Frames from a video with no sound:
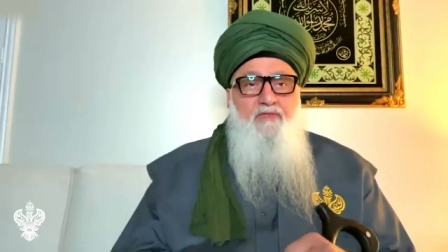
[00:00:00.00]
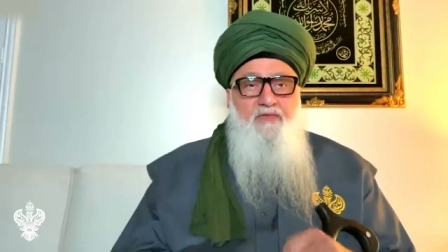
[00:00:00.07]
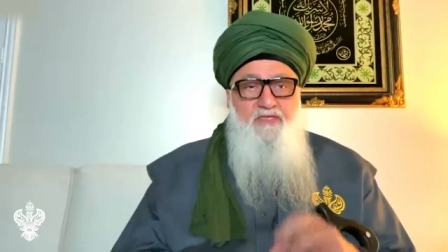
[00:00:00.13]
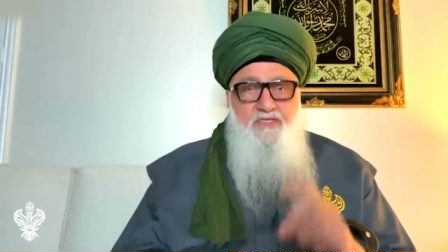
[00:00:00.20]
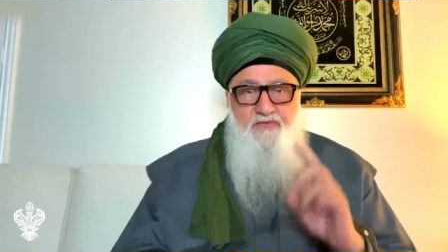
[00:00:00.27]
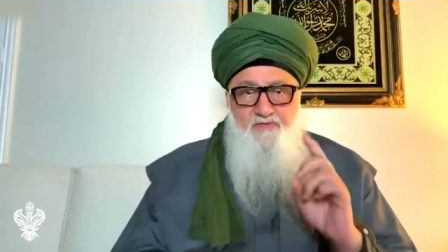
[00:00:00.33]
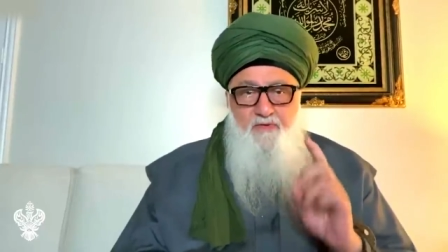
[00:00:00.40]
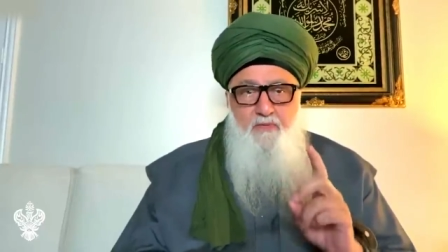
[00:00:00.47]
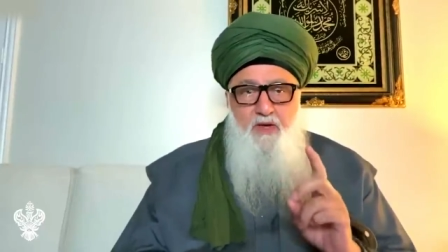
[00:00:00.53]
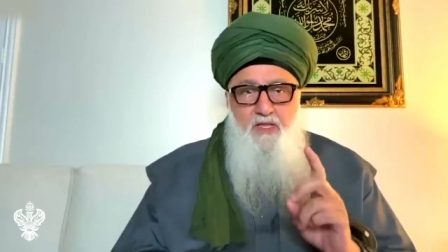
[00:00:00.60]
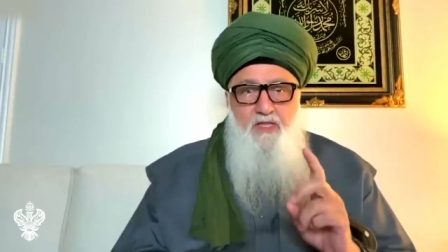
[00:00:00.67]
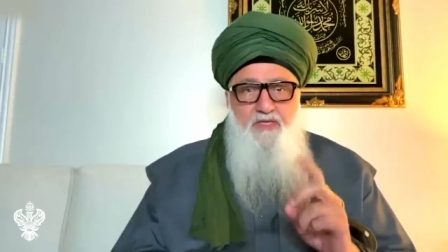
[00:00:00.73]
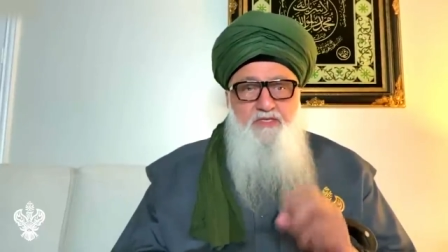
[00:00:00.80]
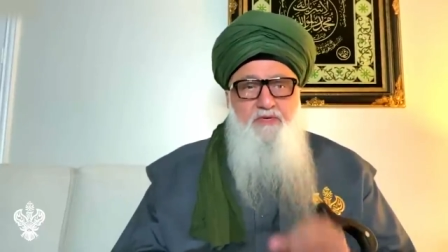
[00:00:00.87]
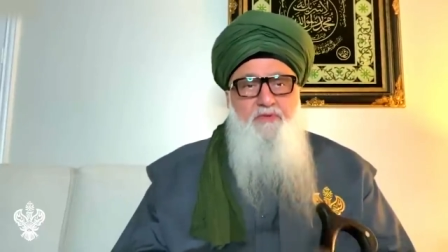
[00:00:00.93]
this is from
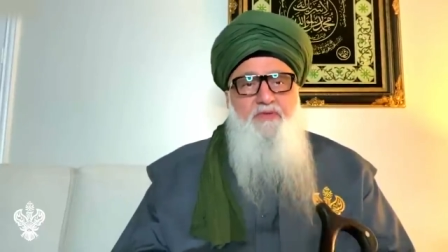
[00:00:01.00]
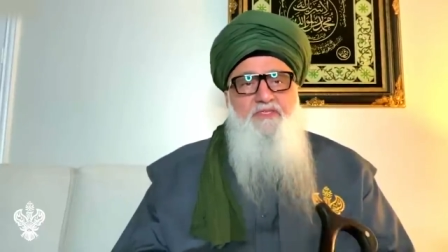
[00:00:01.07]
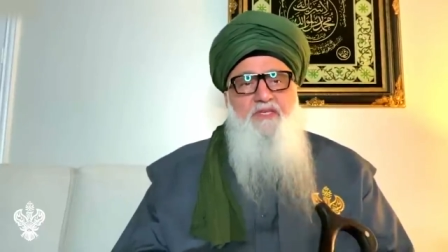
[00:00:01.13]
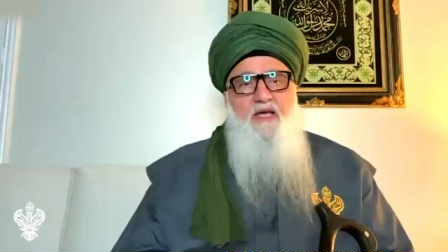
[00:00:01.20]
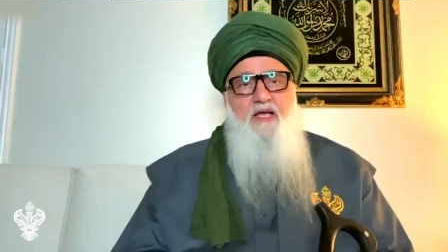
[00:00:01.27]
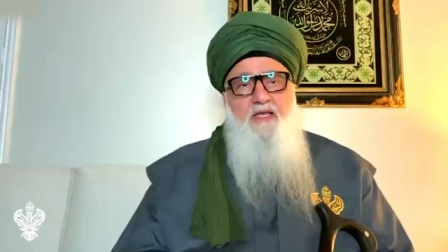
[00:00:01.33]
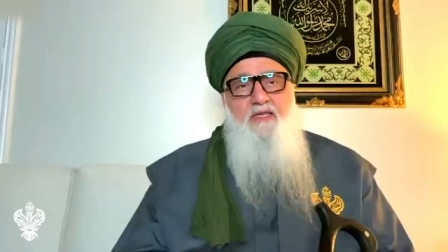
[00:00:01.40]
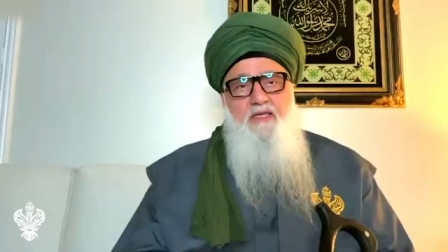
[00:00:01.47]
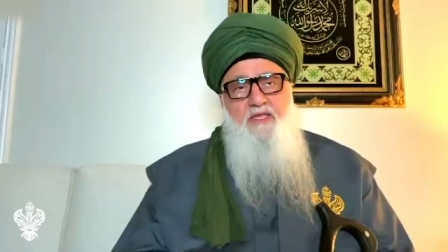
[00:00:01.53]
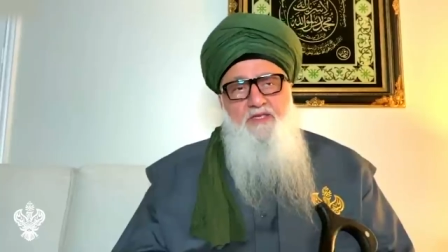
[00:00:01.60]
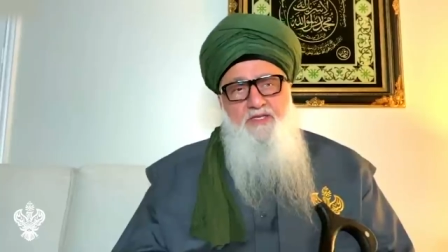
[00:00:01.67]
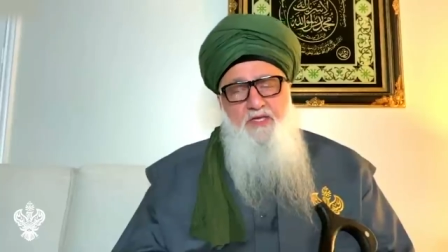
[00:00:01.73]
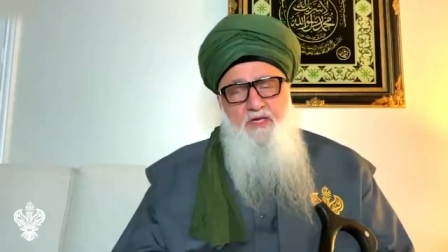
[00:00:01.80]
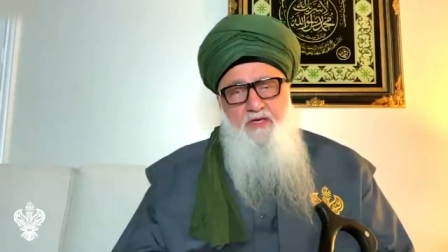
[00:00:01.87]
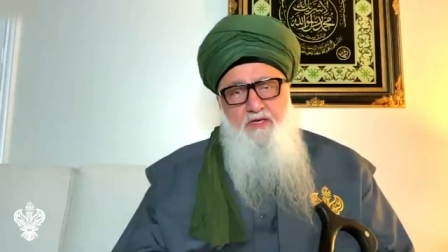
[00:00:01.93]
Allah
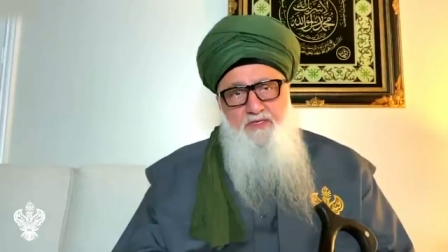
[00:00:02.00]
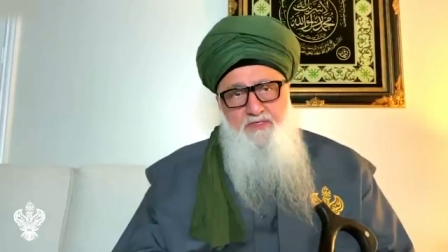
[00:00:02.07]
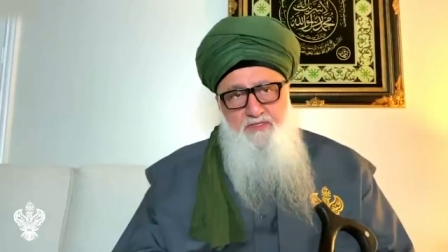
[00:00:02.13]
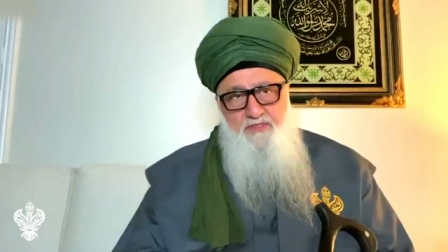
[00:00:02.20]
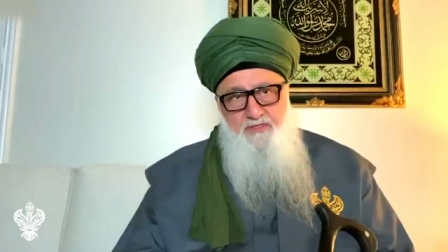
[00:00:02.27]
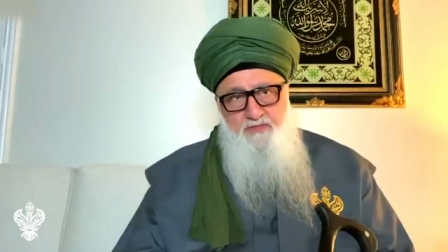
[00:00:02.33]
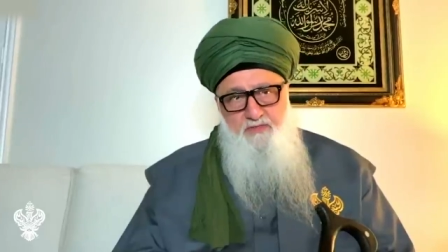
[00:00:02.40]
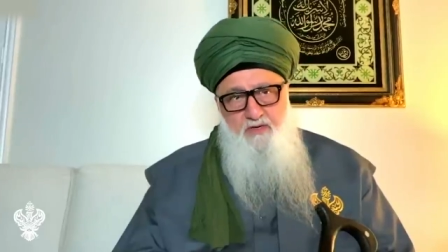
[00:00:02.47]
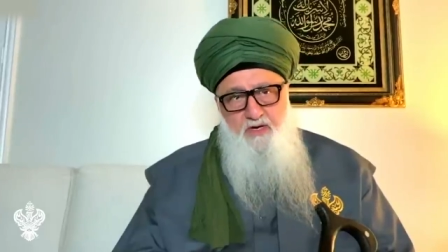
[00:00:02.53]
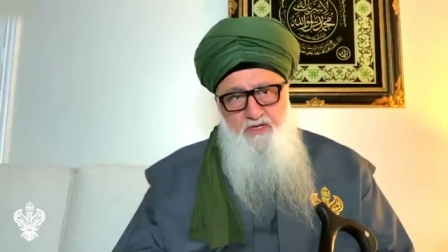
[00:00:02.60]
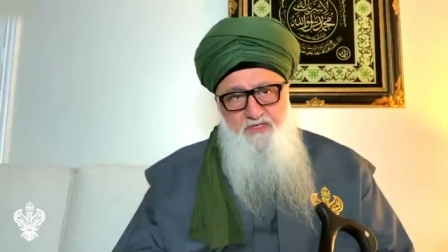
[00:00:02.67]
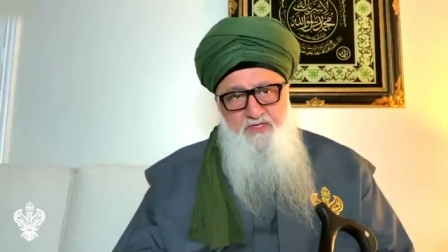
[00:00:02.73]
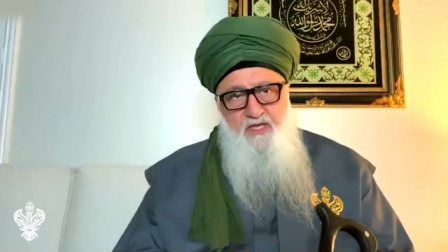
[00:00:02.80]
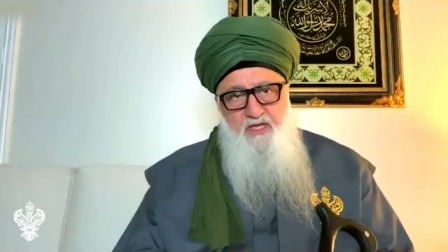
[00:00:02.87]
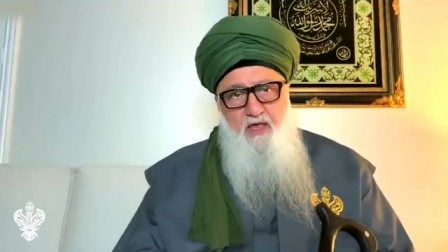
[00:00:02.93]
teaching us
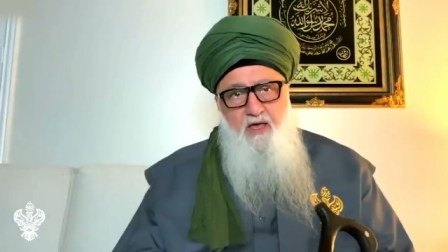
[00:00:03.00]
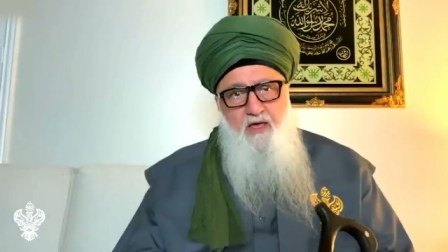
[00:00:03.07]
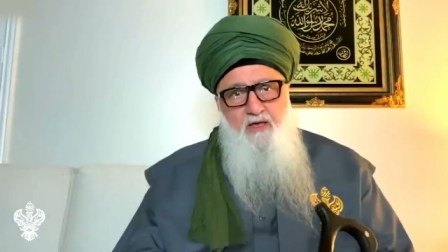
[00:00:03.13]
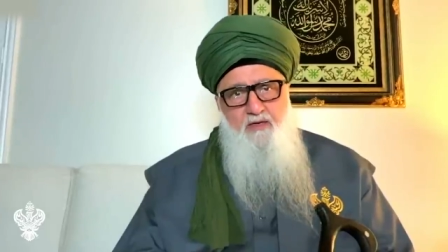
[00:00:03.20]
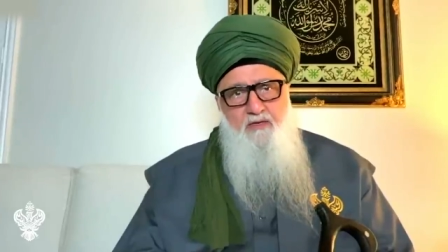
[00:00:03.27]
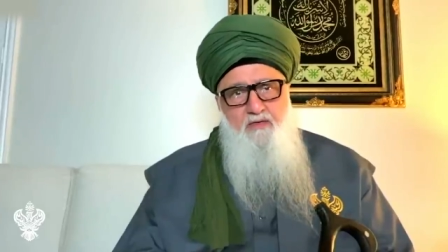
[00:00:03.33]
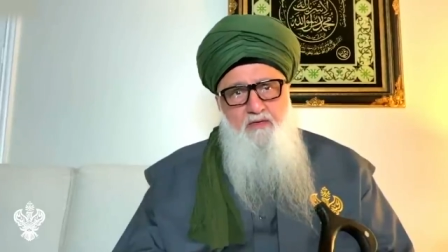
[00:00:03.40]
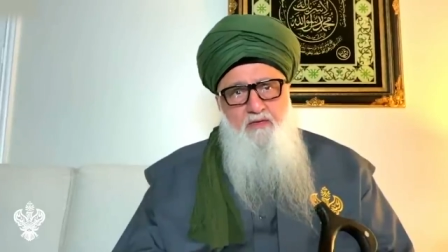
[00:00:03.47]
our salah,